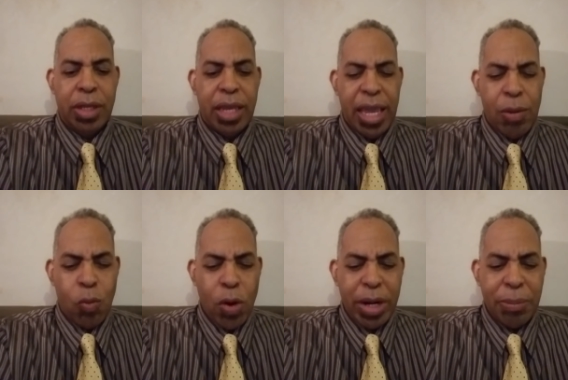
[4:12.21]
And
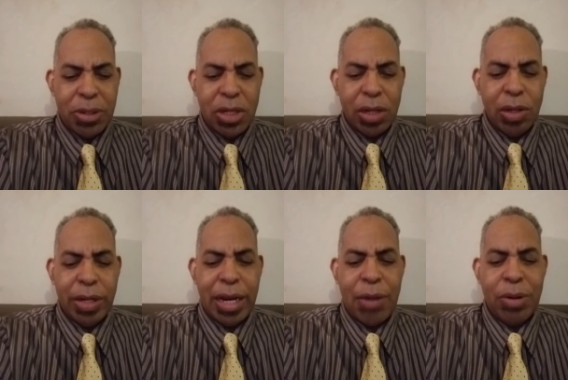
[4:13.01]
one in particular
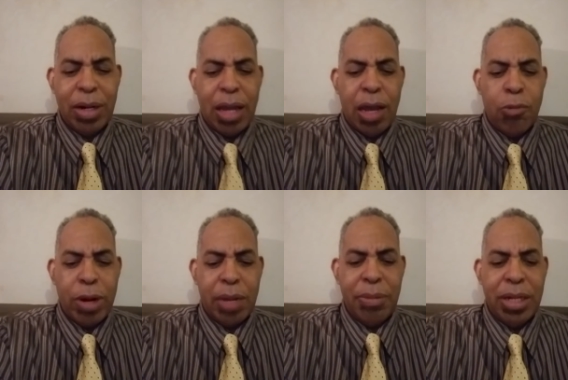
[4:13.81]
that I would uh,
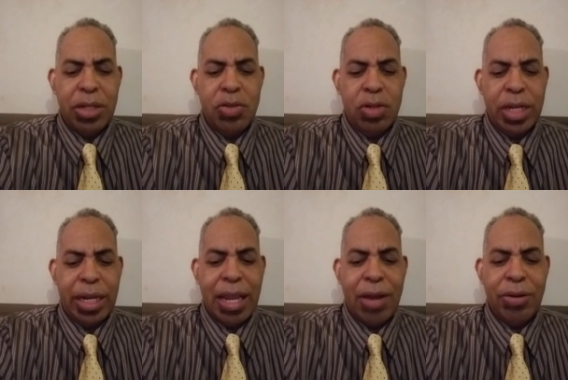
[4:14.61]
recommend that you
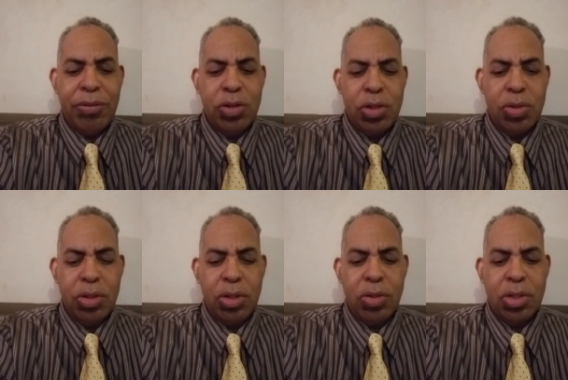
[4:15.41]
check out if you choose
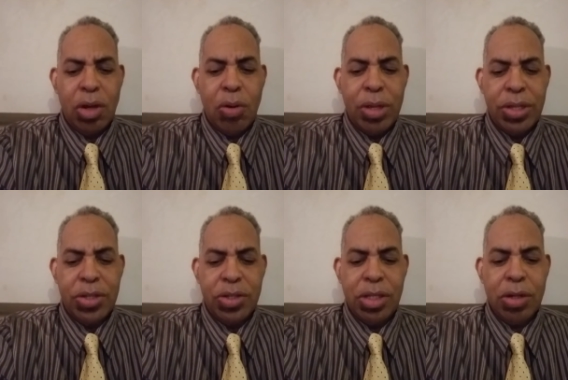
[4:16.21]
to do so is
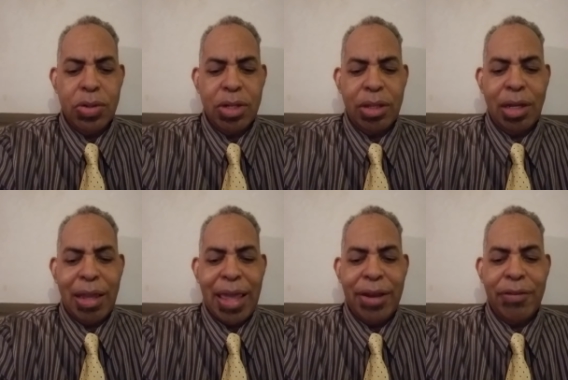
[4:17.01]
Seekers of the
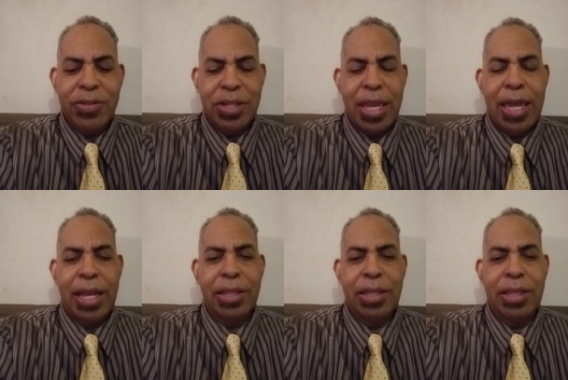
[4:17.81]
Land of Sand.